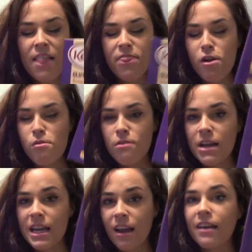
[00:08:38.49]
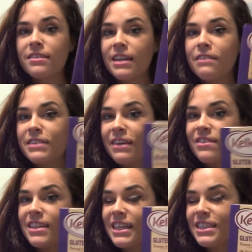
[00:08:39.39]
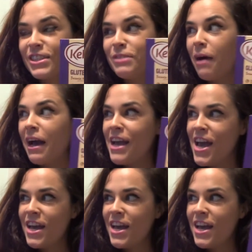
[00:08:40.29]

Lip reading: They're really nice, and I've given these to my